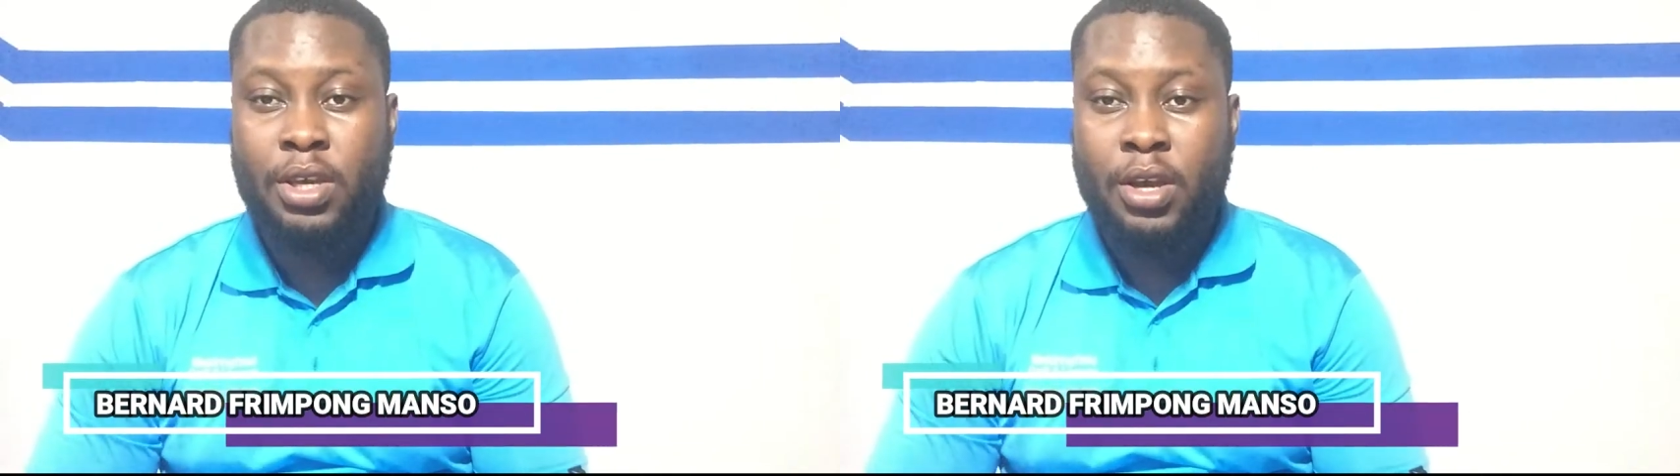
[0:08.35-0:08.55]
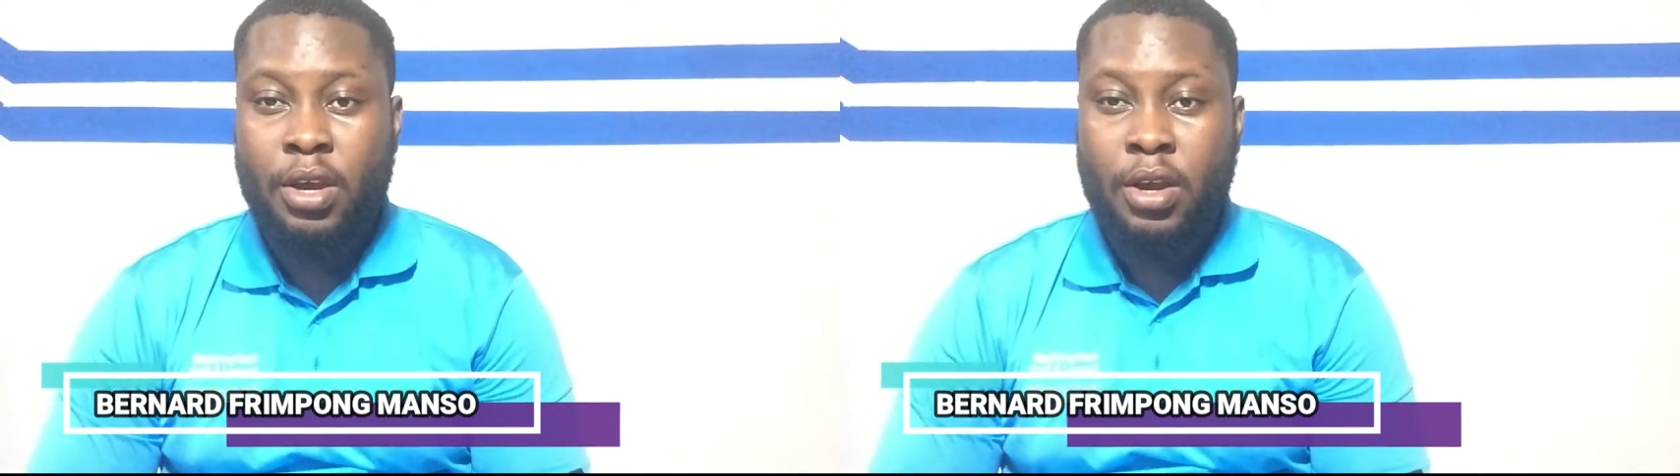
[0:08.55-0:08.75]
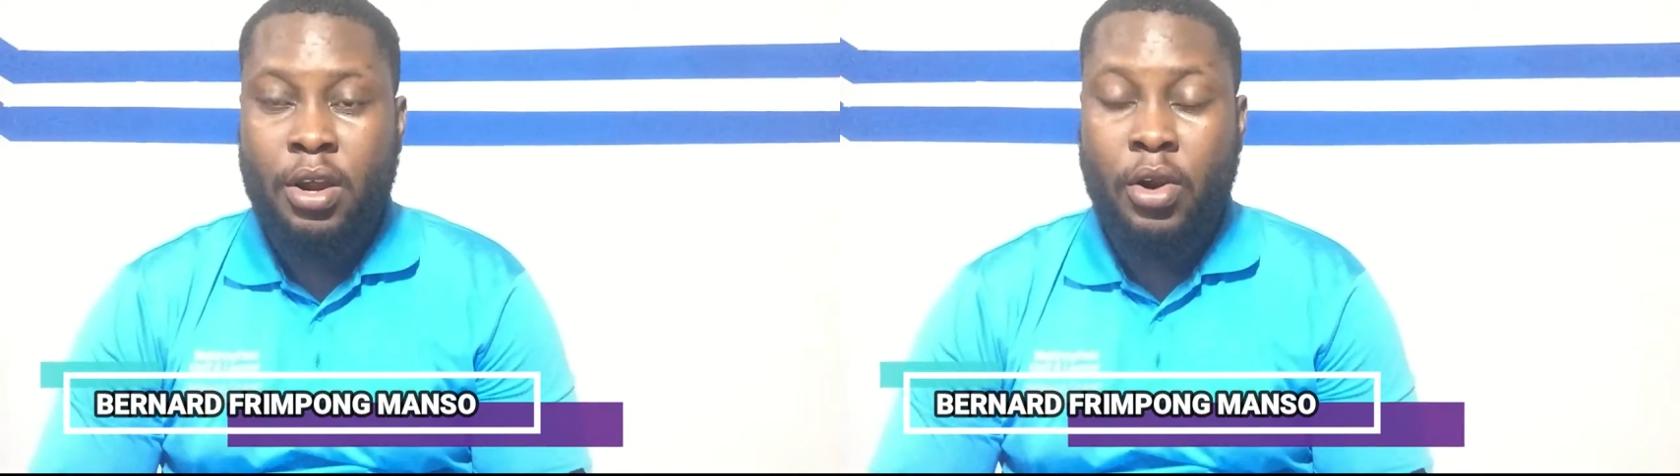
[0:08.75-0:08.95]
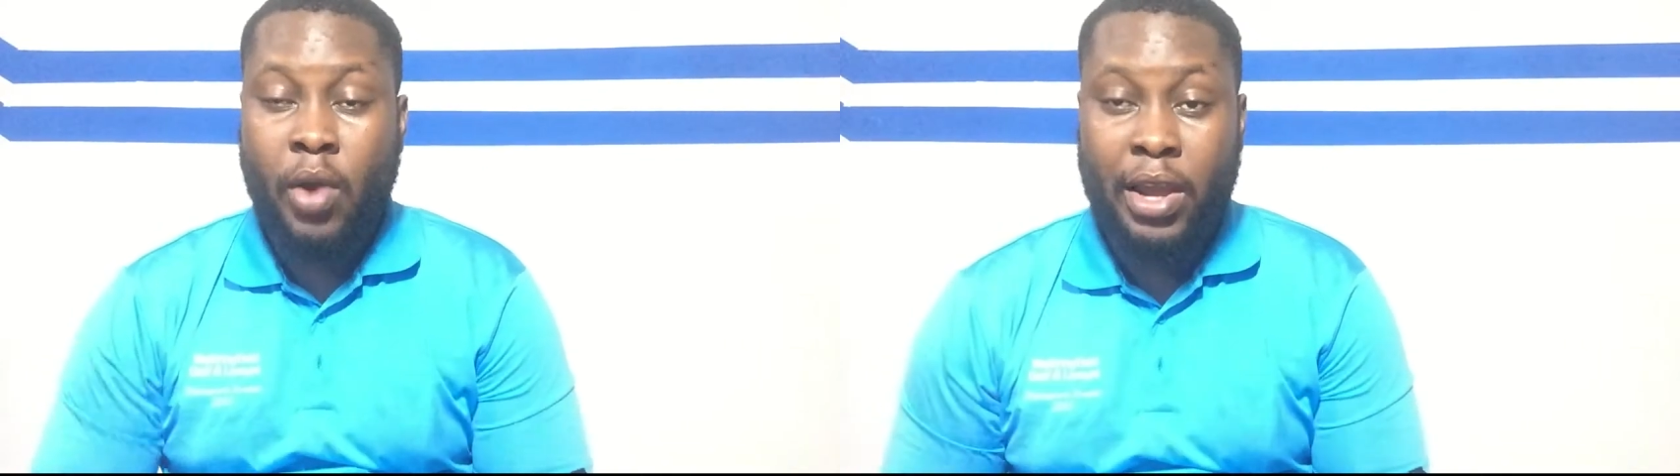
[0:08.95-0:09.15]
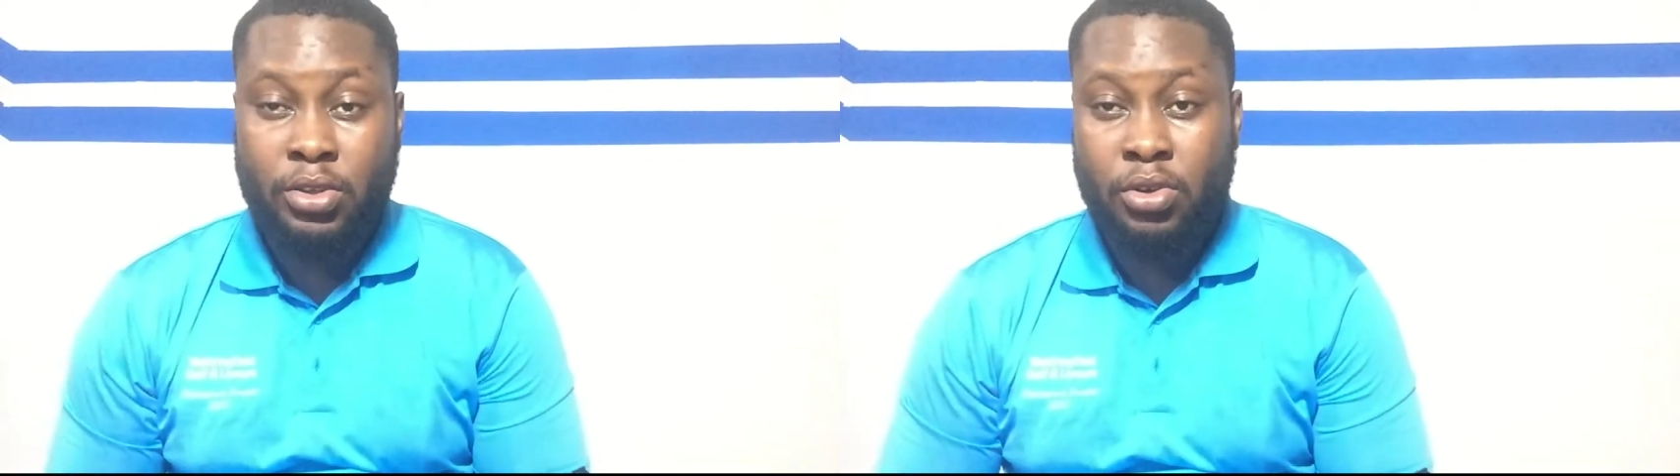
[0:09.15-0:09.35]

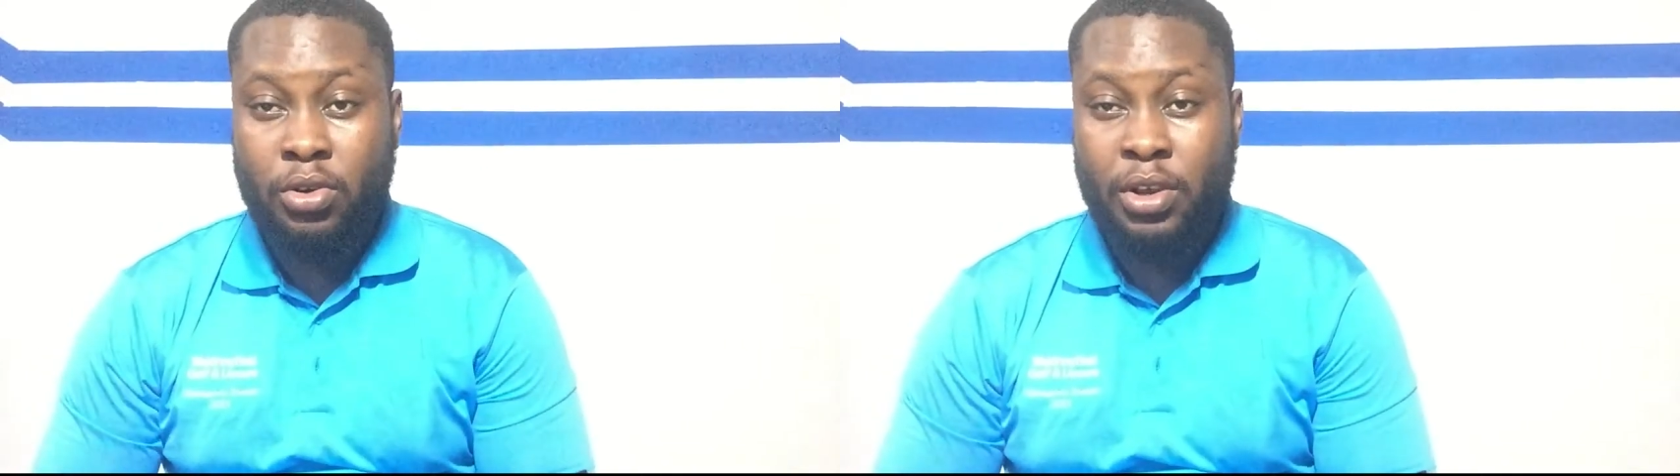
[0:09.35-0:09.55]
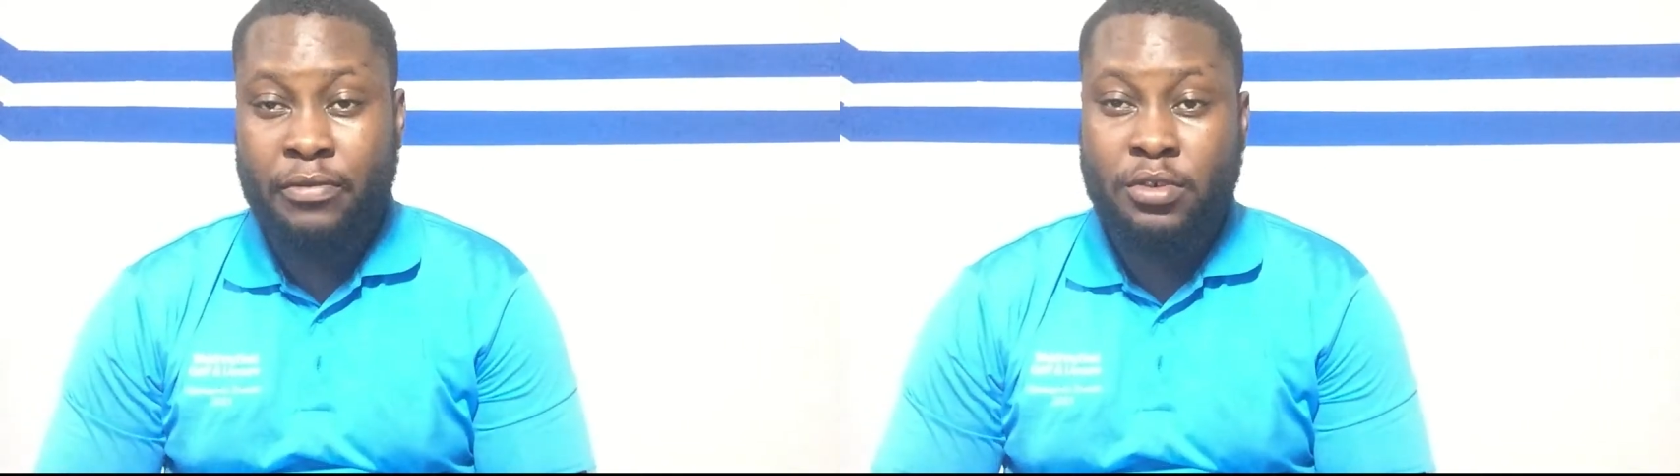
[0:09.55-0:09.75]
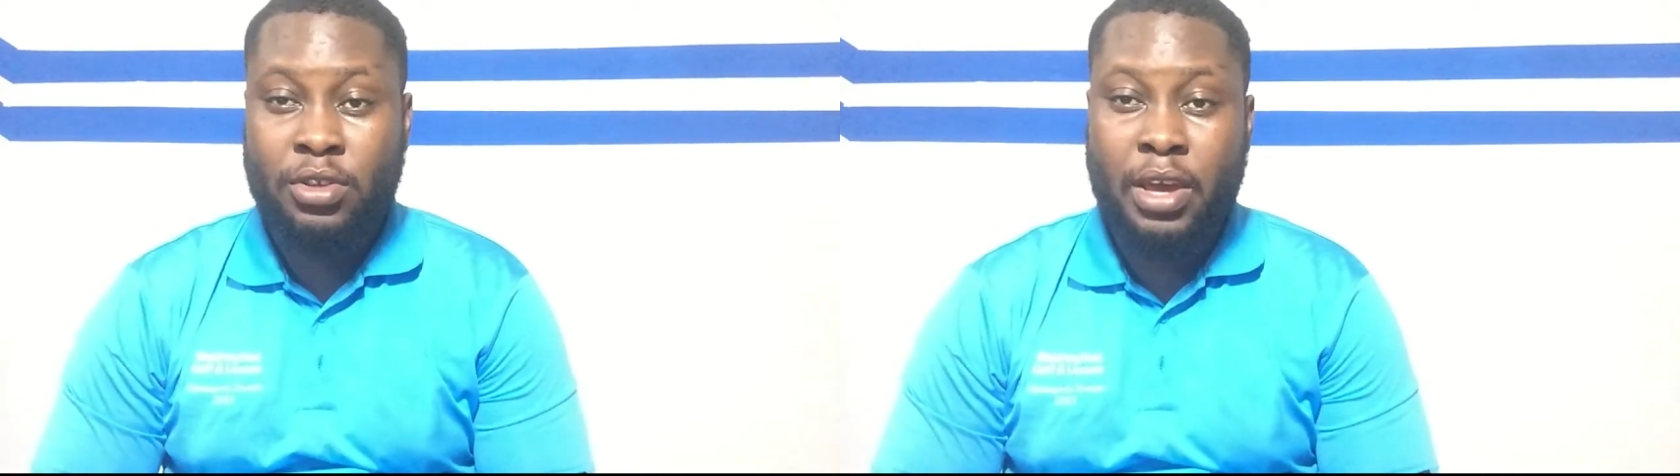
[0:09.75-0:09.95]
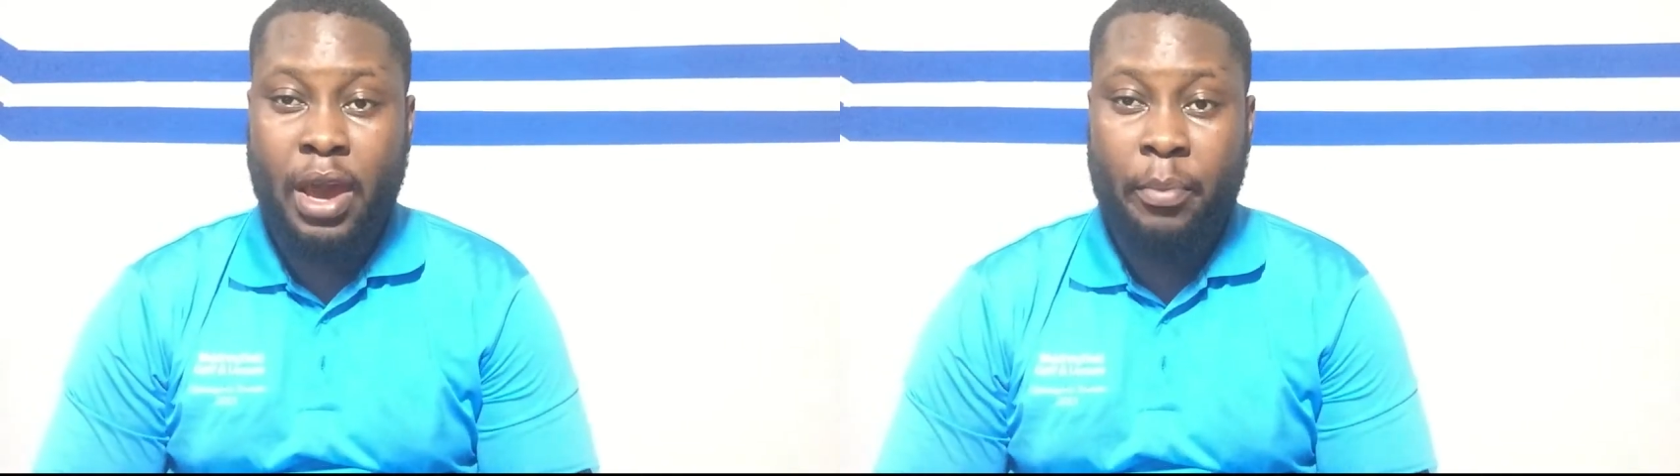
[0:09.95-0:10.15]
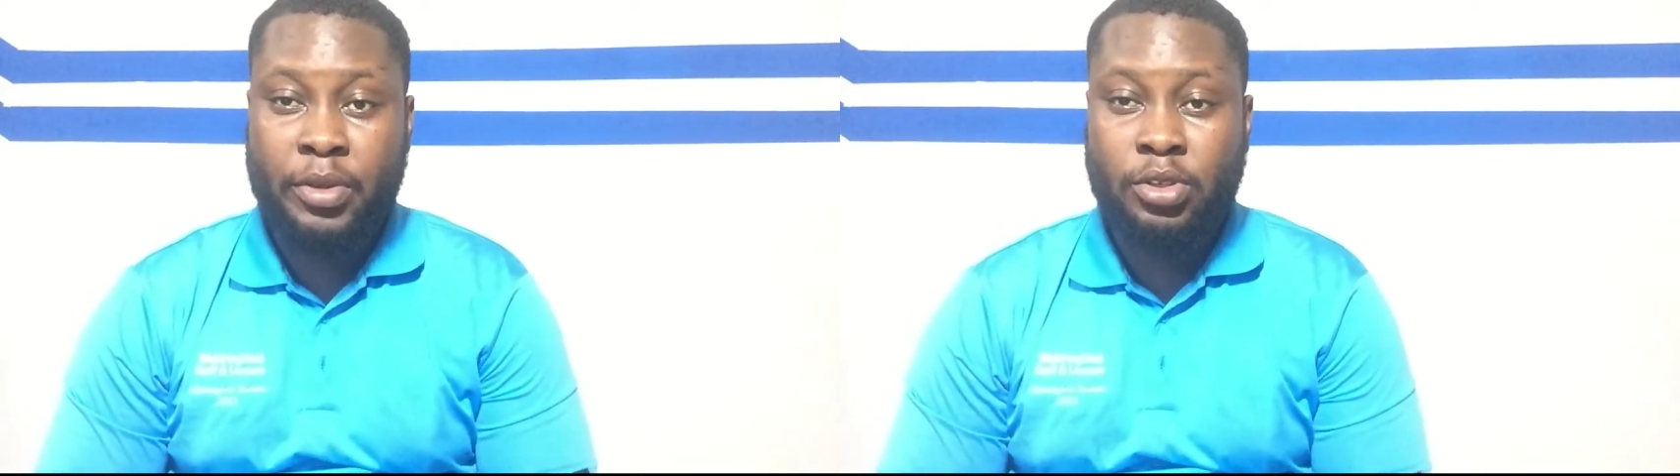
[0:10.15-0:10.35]
Alright, so if today
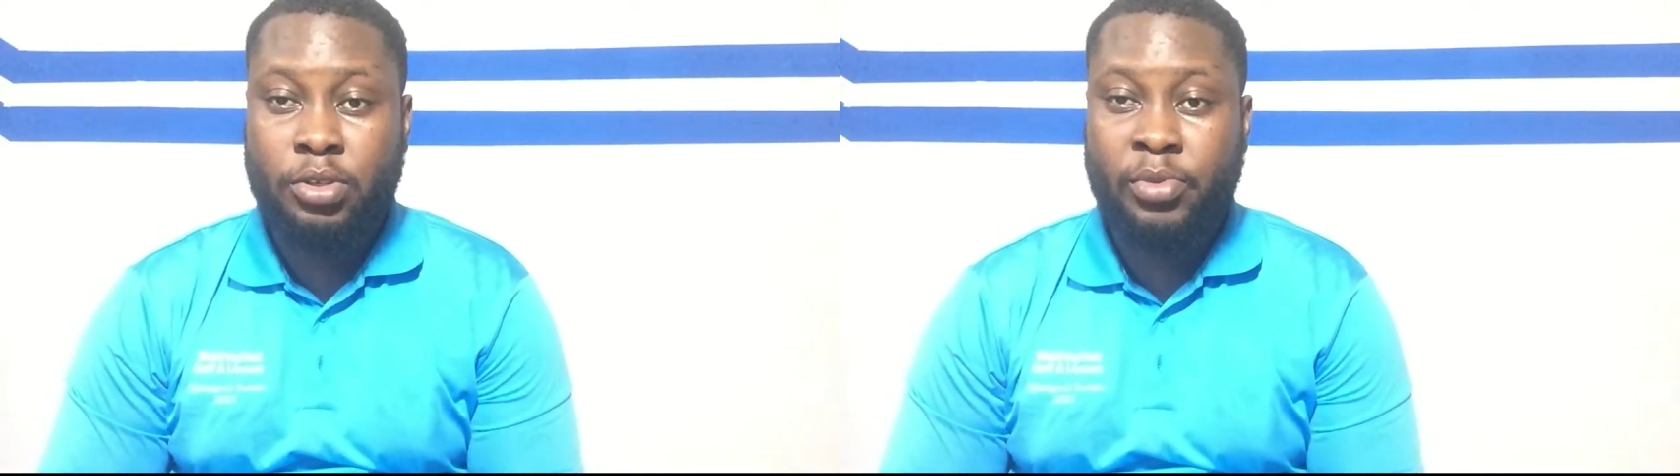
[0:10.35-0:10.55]
happens to